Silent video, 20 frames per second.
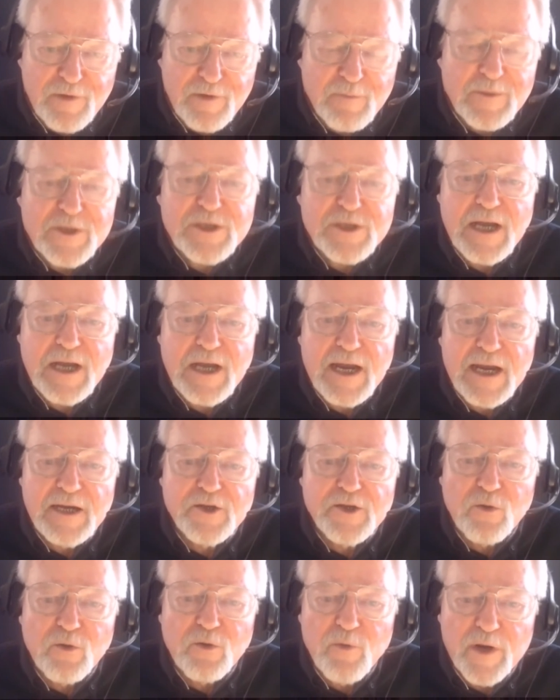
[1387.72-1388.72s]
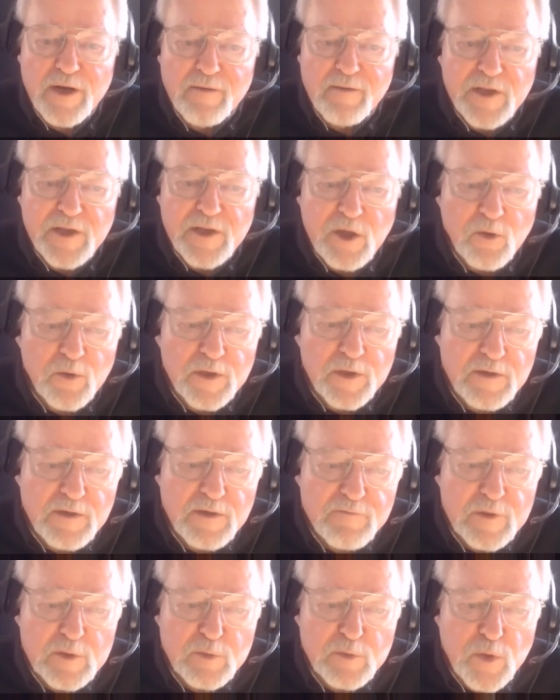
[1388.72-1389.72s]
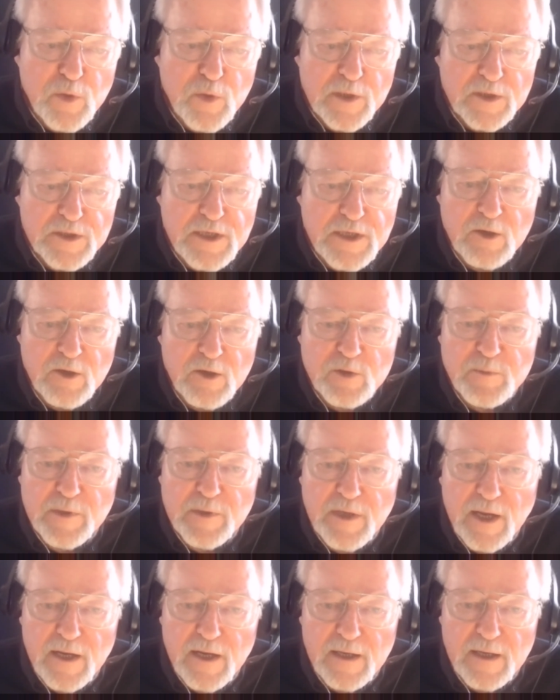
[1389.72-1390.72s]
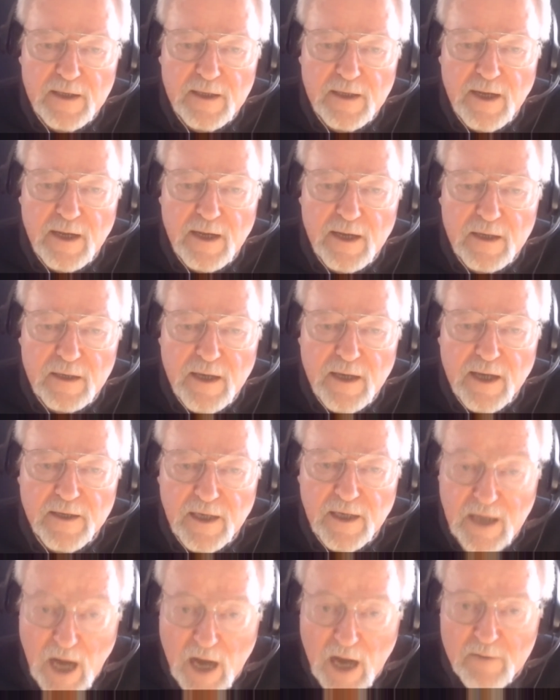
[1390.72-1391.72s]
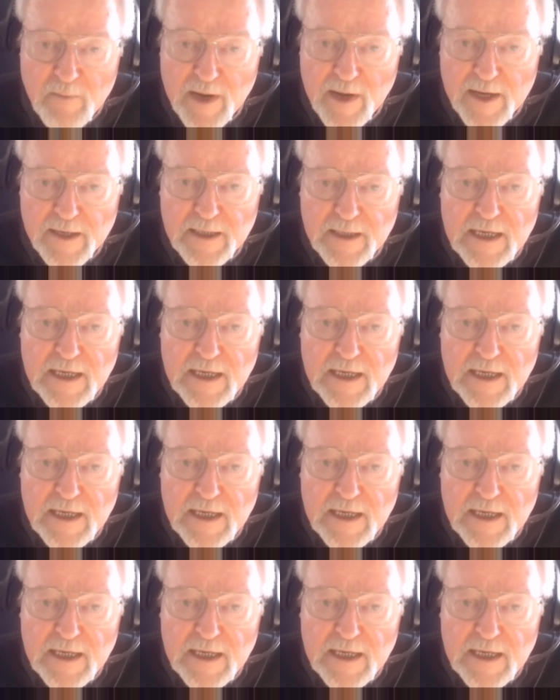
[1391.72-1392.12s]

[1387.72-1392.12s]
the stage or whatever, the only difference between a salesman and a con man